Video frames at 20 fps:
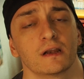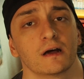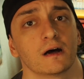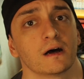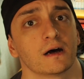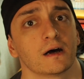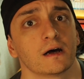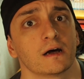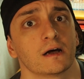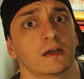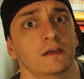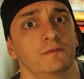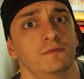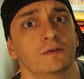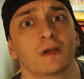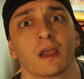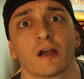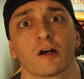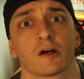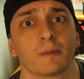If you
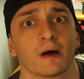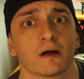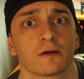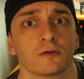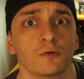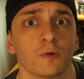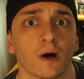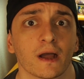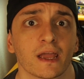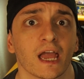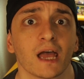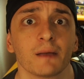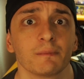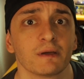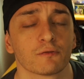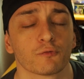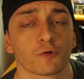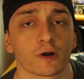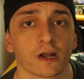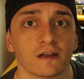care about who I am
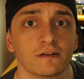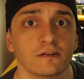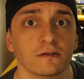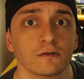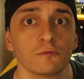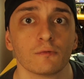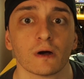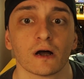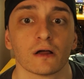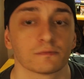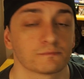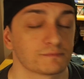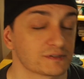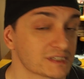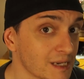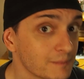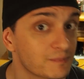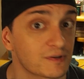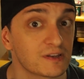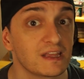and what I do, well,
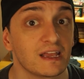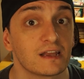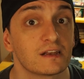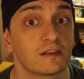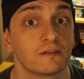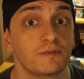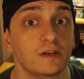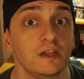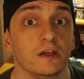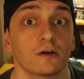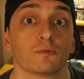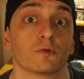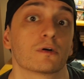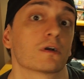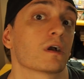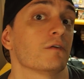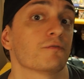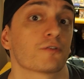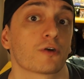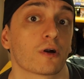skip to the end of the video. We'll
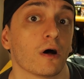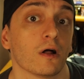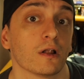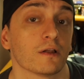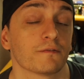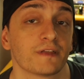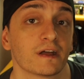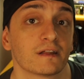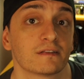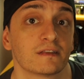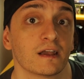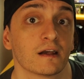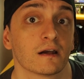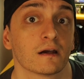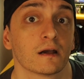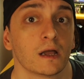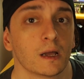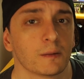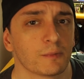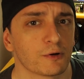cover all of that there.
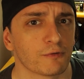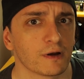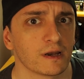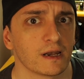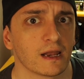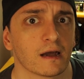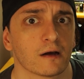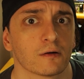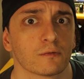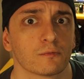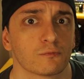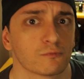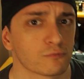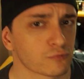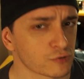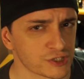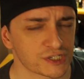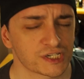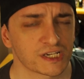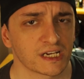But right now,
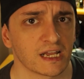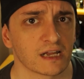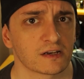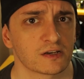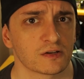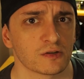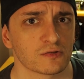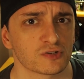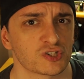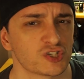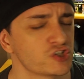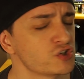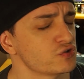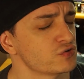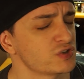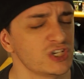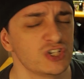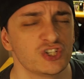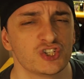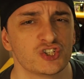we're just going to get to those
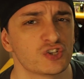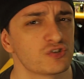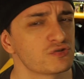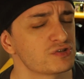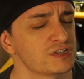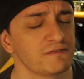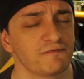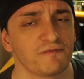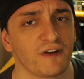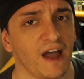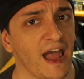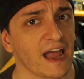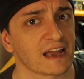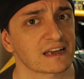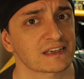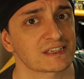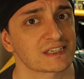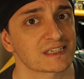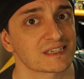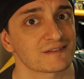juicy
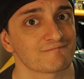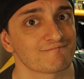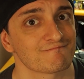facts.